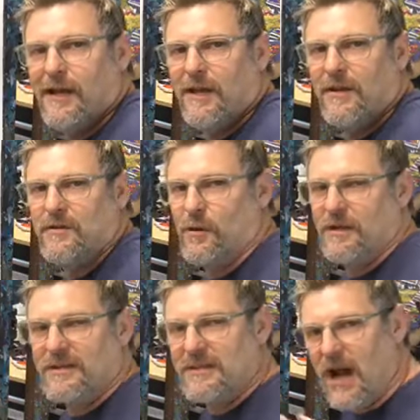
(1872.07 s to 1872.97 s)
and
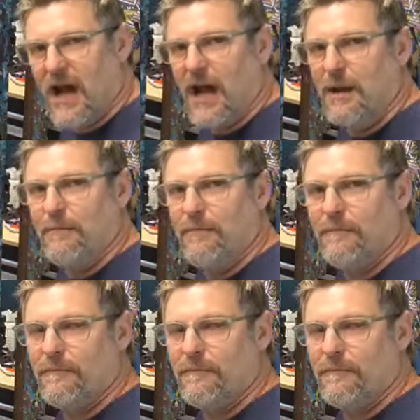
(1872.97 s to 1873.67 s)
enjoy the time.